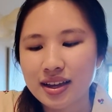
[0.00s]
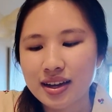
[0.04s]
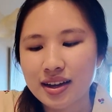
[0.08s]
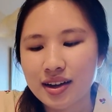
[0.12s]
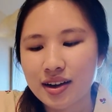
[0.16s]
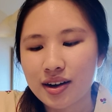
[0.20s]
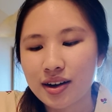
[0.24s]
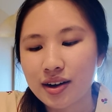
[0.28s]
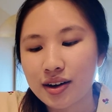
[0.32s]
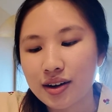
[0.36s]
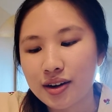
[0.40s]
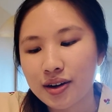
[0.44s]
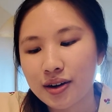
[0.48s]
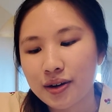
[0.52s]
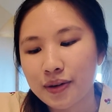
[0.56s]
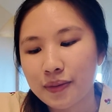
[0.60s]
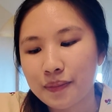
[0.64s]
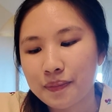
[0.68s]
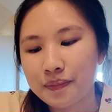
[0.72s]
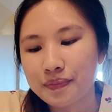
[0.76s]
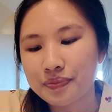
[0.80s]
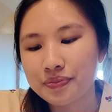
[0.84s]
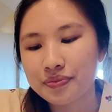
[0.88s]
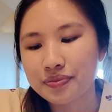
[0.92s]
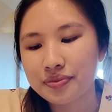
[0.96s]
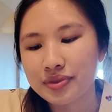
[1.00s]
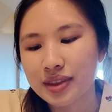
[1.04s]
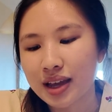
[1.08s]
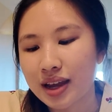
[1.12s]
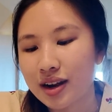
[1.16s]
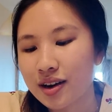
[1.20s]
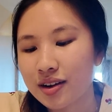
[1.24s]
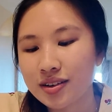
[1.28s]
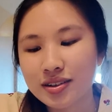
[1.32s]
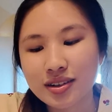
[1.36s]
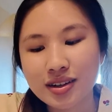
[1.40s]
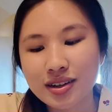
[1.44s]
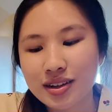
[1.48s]
that
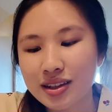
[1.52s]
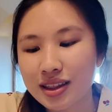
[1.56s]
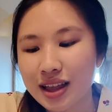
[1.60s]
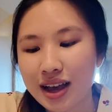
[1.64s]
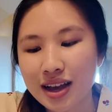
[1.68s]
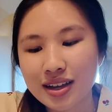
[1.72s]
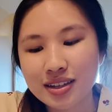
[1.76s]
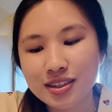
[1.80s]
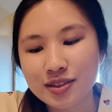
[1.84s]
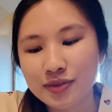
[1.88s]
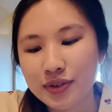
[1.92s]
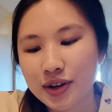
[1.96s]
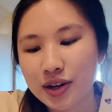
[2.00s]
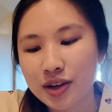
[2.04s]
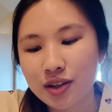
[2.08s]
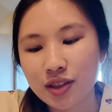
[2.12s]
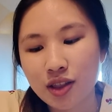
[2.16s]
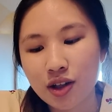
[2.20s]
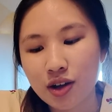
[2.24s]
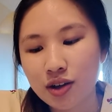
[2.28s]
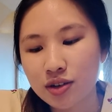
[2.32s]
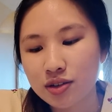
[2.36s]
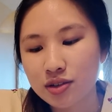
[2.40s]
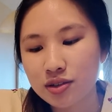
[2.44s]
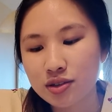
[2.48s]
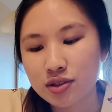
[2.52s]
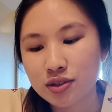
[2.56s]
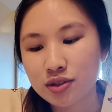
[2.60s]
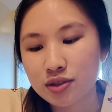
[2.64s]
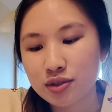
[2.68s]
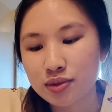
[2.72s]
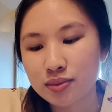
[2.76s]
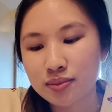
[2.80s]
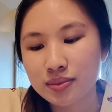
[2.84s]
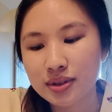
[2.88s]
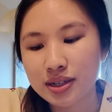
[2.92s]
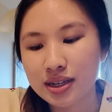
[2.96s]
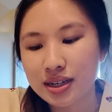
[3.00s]
aren't gonna last very long
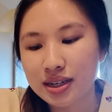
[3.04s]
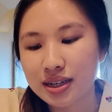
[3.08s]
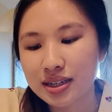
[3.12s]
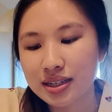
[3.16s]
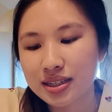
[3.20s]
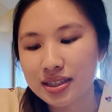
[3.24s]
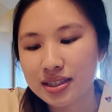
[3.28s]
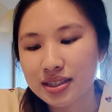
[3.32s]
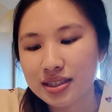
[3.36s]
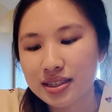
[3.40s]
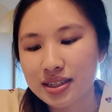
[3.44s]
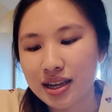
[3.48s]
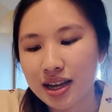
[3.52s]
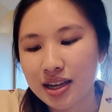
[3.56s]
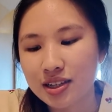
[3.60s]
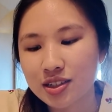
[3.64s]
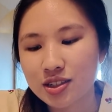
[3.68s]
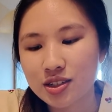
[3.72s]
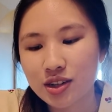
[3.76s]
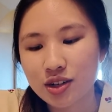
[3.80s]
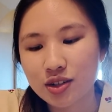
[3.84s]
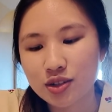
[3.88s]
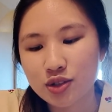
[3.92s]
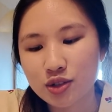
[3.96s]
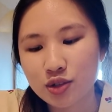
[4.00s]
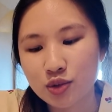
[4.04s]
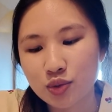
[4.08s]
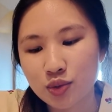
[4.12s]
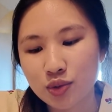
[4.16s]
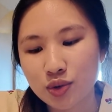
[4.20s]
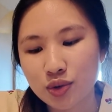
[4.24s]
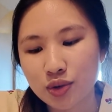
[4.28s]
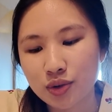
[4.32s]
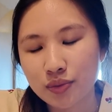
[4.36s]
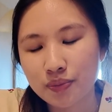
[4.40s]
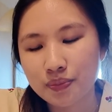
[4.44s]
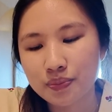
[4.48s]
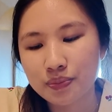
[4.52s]
soon because I start
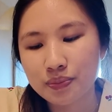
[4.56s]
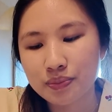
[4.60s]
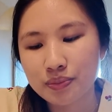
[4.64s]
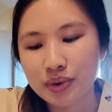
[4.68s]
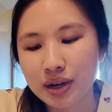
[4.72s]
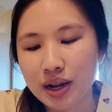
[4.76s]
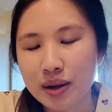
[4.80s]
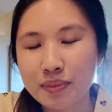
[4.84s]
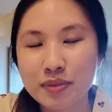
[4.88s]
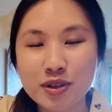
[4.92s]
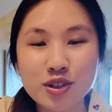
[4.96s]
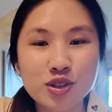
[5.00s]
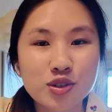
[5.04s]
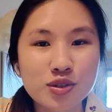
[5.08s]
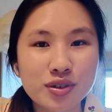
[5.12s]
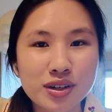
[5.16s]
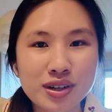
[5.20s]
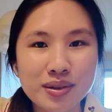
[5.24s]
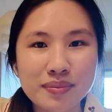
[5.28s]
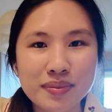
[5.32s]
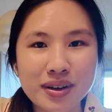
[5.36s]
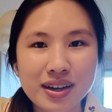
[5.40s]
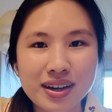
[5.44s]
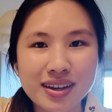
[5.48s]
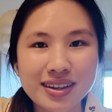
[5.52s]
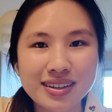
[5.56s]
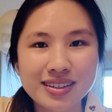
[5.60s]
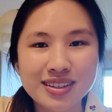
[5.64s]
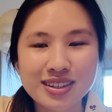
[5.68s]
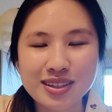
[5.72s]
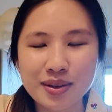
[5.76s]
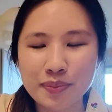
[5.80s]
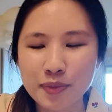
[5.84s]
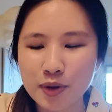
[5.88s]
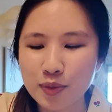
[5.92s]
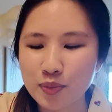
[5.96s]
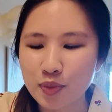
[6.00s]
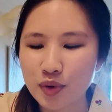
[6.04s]
school. But I'm enjoying my
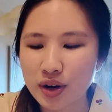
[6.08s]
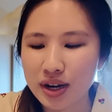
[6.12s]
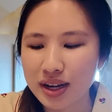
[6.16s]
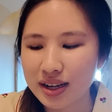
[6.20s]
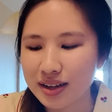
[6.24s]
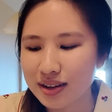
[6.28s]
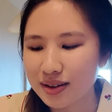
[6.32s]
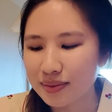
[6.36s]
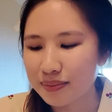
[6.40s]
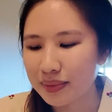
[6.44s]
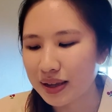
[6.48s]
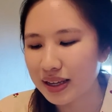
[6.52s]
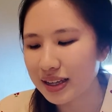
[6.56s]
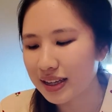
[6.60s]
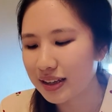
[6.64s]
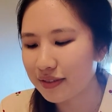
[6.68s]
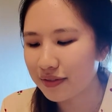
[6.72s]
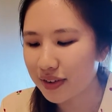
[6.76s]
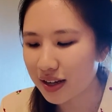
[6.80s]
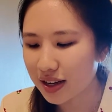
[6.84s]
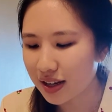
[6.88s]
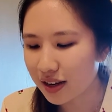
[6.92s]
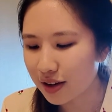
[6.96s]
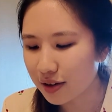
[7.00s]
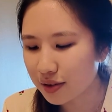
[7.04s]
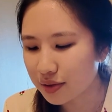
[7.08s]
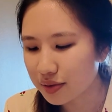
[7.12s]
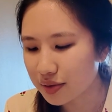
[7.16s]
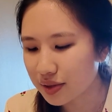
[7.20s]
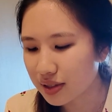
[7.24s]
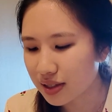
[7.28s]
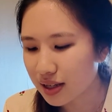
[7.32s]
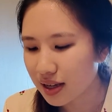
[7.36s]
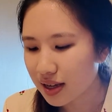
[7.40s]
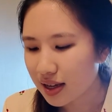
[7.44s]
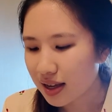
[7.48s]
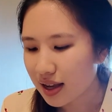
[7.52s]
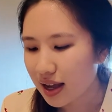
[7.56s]
summer break, making videos,
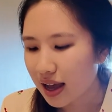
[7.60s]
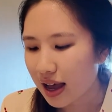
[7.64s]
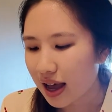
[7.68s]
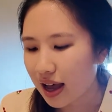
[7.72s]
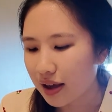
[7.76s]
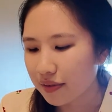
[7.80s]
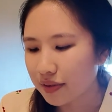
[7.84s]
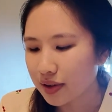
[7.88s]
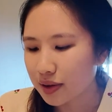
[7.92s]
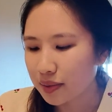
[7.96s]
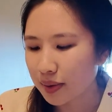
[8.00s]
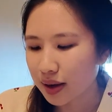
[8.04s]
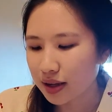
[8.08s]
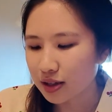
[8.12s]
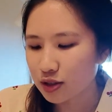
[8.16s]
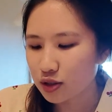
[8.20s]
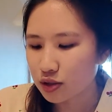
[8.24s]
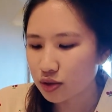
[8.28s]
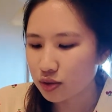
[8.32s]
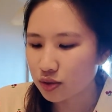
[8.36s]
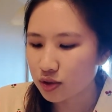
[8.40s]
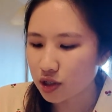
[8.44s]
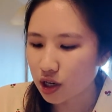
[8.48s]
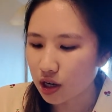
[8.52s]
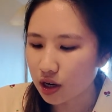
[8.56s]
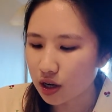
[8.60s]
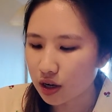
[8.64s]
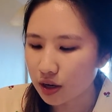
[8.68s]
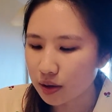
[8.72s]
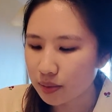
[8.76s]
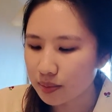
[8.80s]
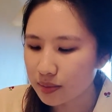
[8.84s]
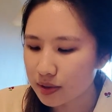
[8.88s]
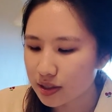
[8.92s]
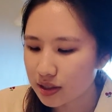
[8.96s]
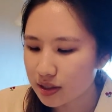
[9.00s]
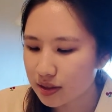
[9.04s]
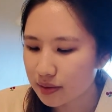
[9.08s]
having my 2
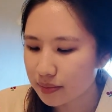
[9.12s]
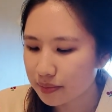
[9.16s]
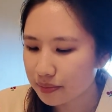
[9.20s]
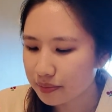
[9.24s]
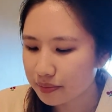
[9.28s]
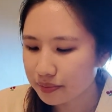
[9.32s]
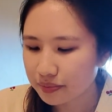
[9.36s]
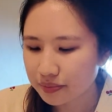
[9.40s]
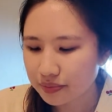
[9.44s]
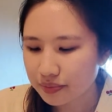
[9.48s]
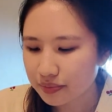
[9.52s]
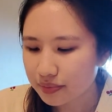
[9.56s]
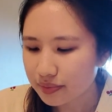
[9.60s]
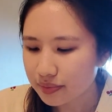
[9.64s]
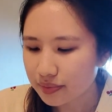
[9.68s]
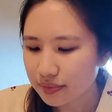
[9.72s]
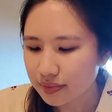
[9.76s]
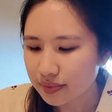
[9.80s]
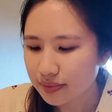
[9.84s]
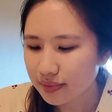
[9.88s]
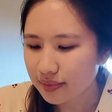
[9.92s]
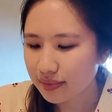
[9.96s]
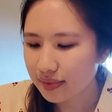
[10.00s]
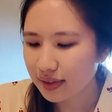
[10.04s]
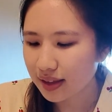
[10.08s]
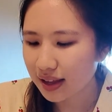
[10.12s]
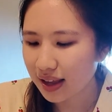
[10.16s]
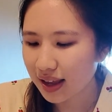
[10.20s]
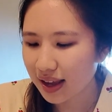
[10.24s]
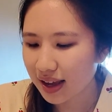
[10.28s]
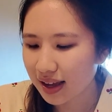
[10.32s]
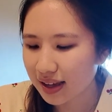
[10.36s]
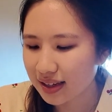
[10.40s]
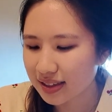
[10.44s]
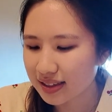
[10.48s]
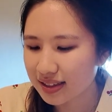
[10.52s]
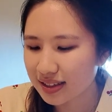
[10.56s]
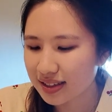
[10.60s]
jobs,
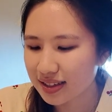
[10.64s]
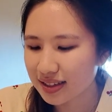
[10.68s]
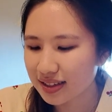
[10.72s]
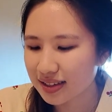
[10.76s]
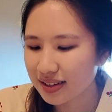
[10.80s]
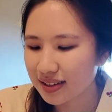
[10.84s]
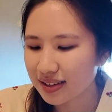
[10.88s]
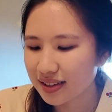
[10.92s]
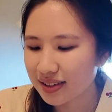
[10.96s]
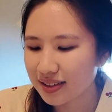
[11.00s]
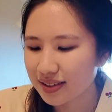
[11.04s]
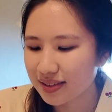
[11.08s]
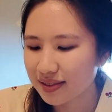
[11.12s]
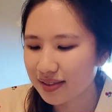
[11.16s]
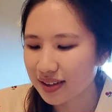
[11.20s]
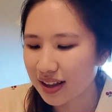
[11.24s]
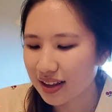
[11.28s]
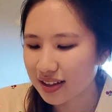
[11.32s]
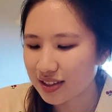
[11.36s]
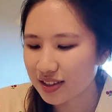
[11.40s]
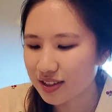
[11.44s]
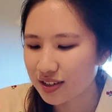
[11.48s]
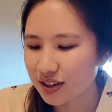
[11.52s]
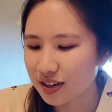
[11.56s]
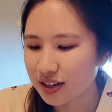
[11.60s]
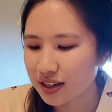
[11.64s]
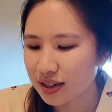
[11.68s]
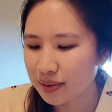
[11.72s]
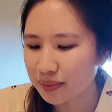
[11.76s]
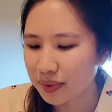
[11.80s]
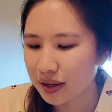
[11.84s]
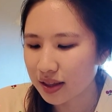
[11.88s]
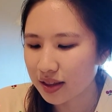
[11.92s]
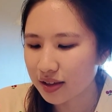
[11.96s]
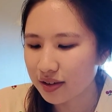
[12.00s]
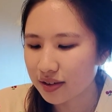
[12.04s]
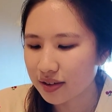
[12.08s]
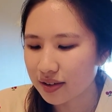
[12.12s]
and starting my
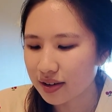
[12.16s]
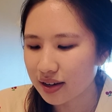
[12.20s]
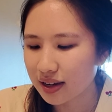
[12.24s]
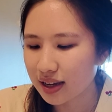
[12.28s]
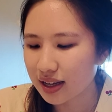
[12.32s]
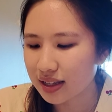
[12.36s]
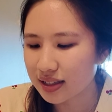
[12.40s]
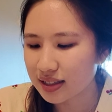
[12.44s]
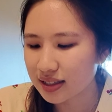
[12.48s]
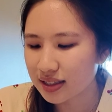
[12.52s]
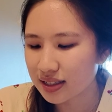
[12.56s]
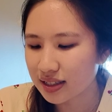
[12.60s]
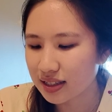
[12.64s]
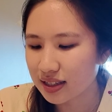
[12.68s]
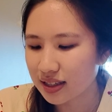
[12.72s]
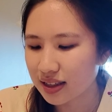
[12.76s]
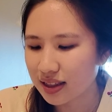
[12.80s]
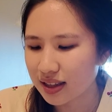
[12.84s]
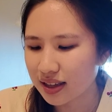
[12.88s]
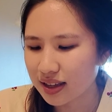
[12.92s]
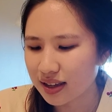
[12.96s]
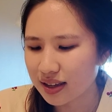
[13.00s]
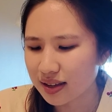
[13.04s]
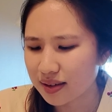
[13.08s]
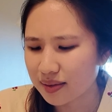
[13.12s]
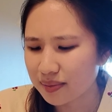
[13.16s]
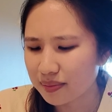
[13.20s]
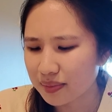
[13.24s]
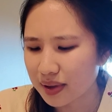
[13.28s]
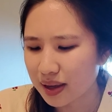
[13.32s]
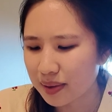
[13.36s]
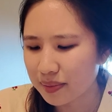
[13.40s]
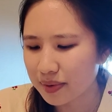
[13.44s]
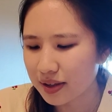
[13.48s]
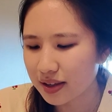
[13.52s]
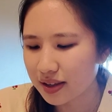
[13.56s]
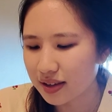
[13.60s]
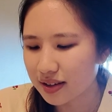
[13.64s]
little Etsy thing
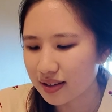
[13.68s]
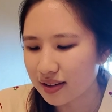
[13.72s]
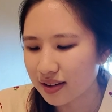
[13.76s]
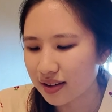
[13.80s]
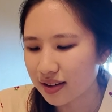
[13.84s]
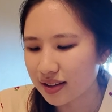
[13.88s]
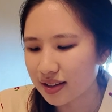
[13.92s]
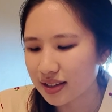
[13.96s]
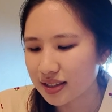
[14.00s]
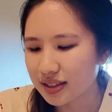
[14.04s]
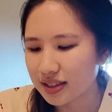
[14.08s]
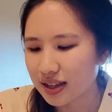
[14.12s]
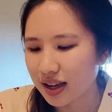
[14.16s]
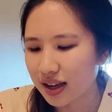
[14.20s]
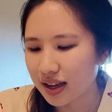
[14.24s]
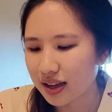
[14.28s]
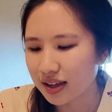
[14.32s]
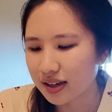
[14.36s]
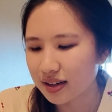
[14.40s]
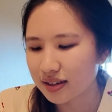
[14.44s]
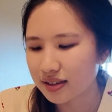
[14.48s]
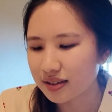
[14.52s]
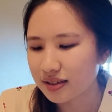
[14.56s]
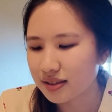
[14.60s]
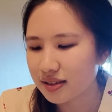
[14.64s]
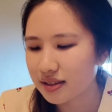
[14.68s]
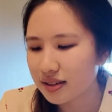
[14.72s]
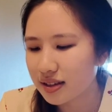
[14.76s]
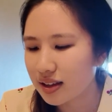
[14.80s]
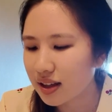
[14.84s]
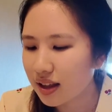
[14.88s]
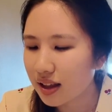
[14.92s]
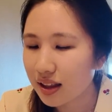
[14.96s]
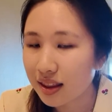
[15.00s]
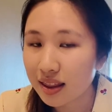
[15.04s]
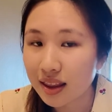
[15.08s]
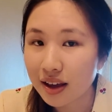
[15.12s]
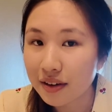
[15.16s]
maybe on the side.
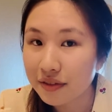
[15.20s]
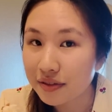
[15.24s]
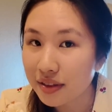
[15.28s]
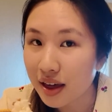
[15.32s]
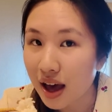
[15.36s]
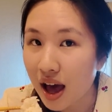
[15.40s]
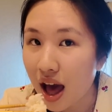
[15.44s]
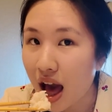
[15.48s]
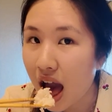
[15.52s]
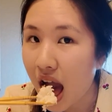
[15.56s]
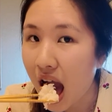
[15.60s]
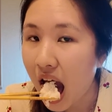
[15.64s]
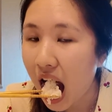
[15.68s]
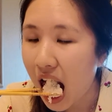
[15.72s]
Love that.